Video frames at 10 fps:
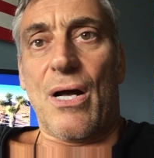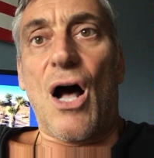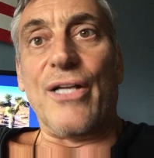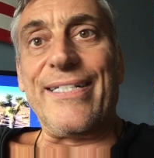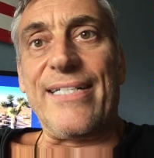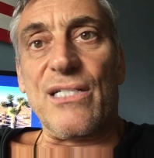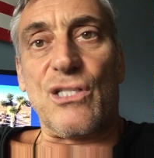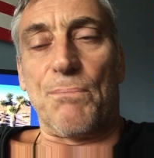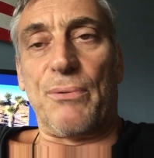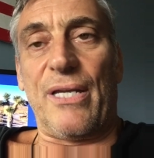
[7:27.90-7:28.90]

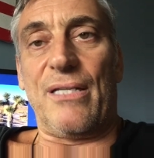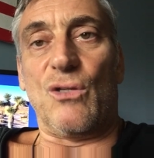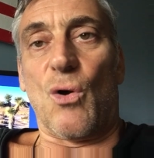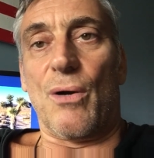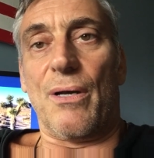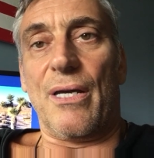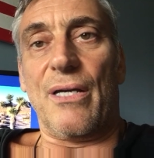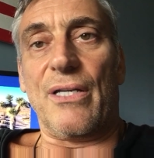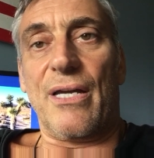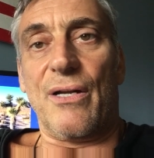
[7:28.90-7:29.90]
undisciplined, or
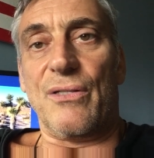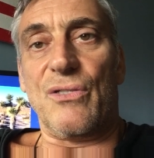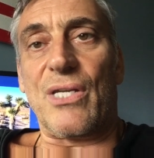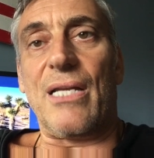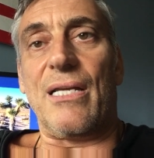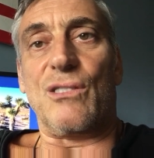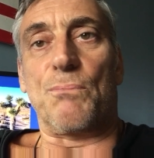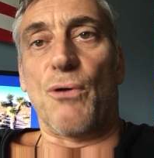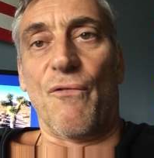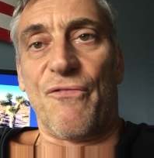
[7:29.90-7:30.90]
you hear these idiots,
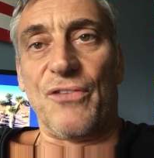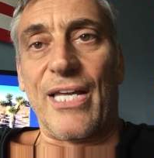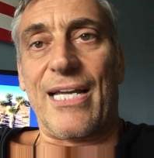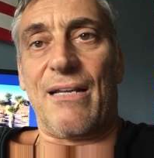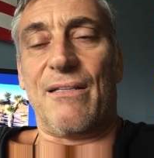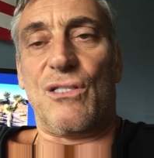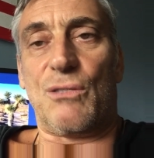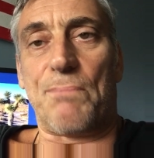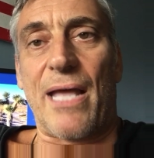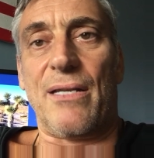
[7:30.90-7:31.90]
profligate
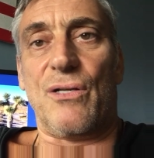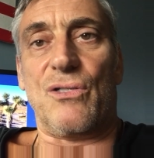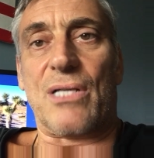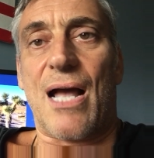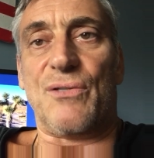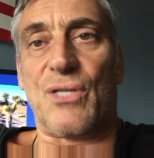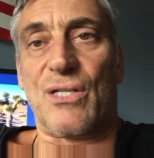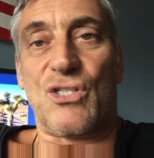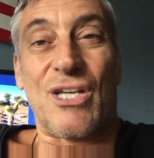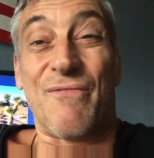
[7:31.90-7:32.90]
spenders, guys
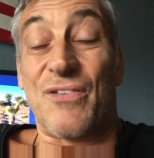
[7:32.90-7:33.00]
like Schiff.